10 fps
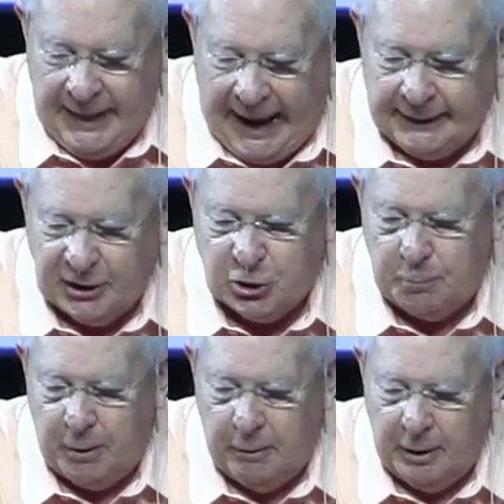That
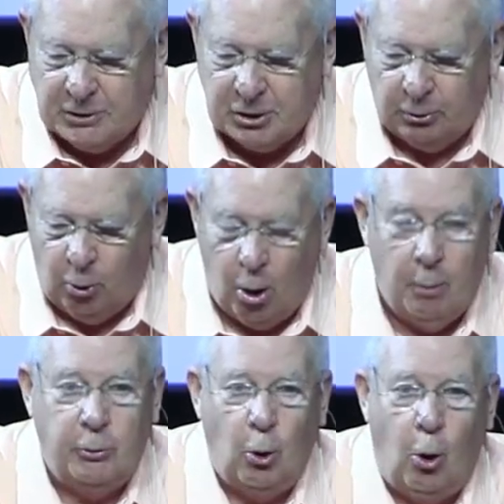experience,
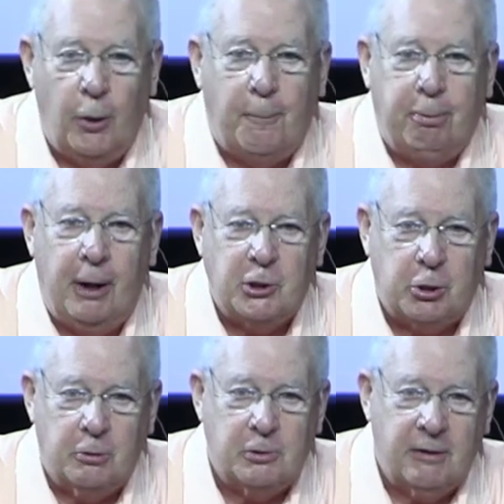along with all the
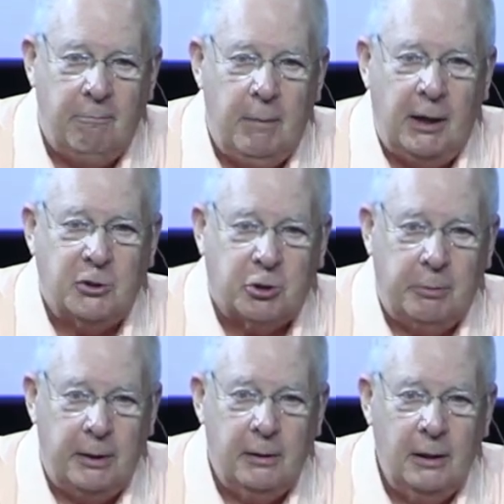pressures of
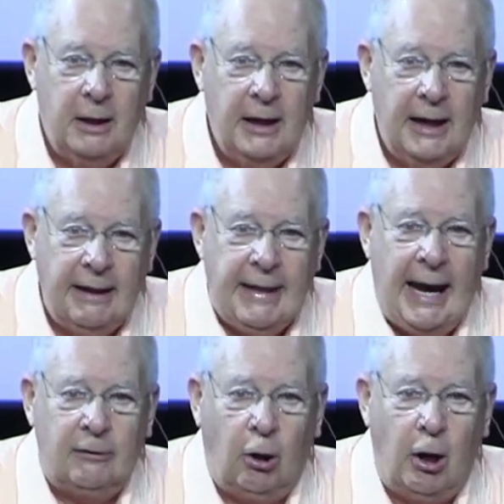ministry in
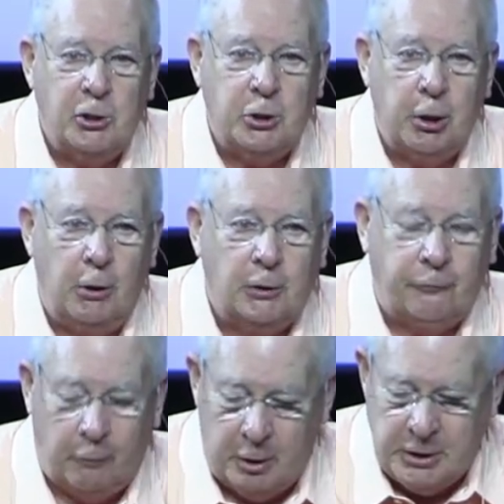that large church
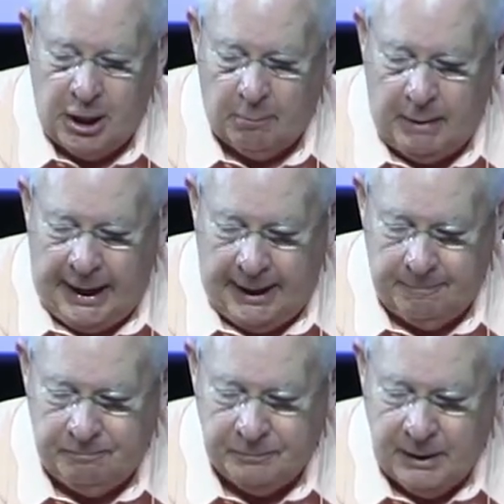for a young
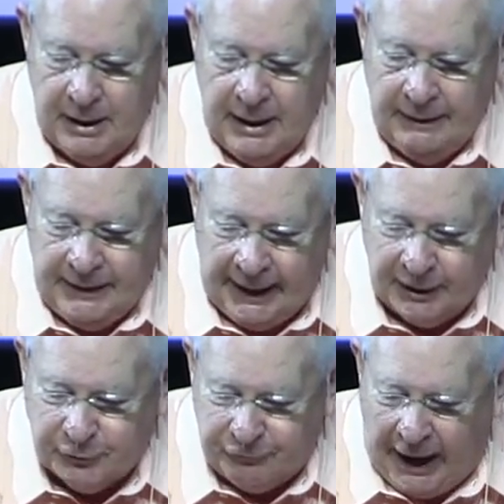man,
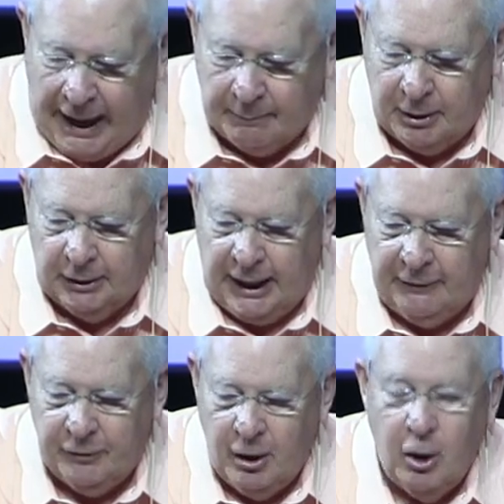then his family
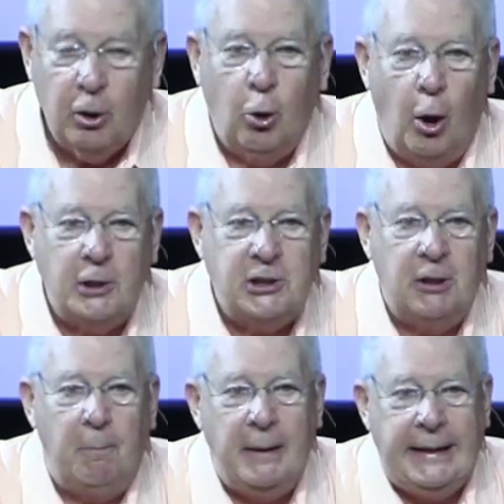life,
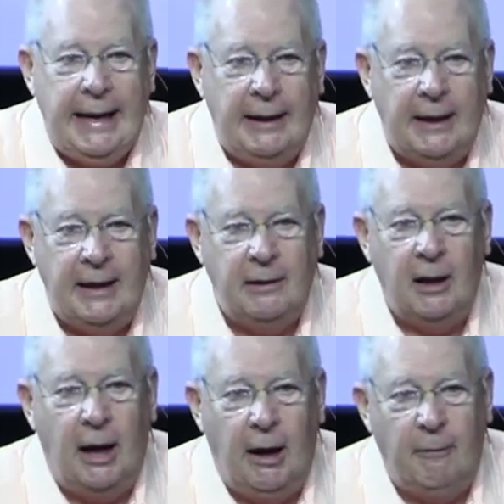caused the
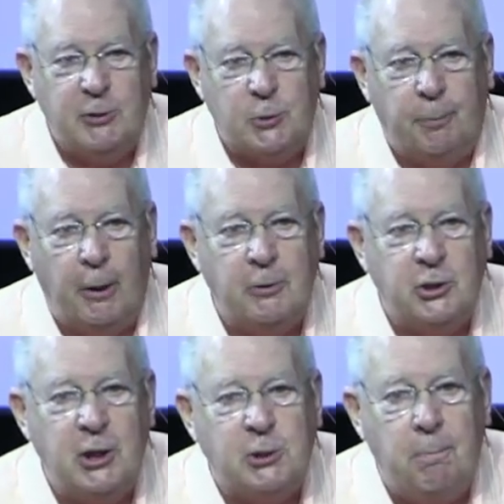beginning of
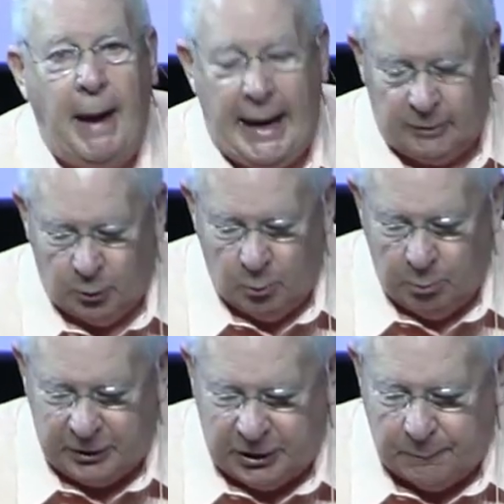Spurgeon's battle
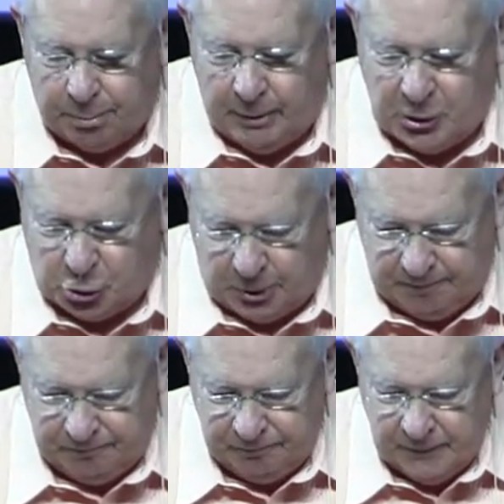with depression.